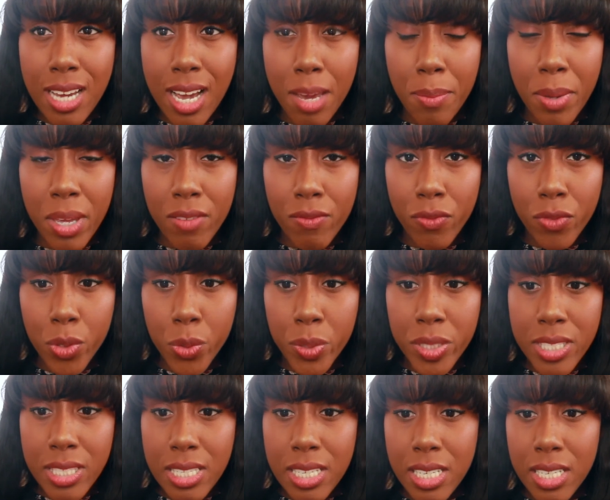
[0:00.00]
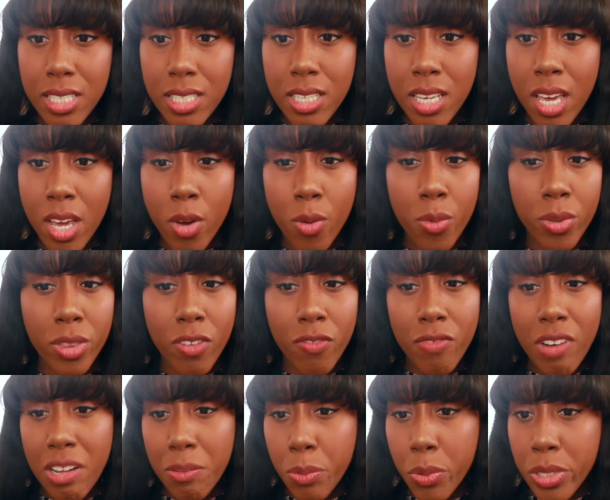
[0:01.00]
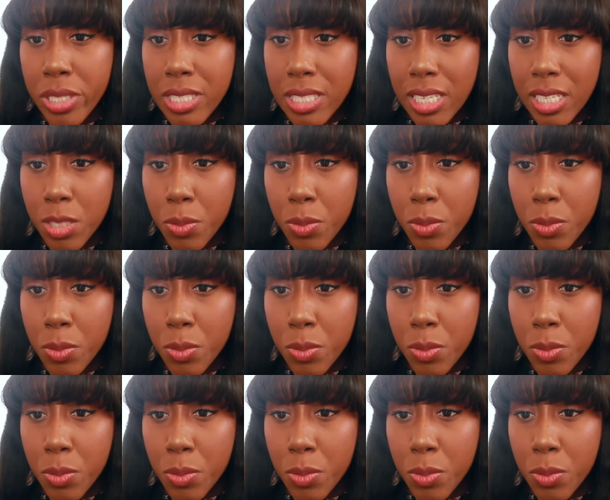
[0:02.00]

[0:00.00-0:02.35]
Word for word: type influences with the 5.6%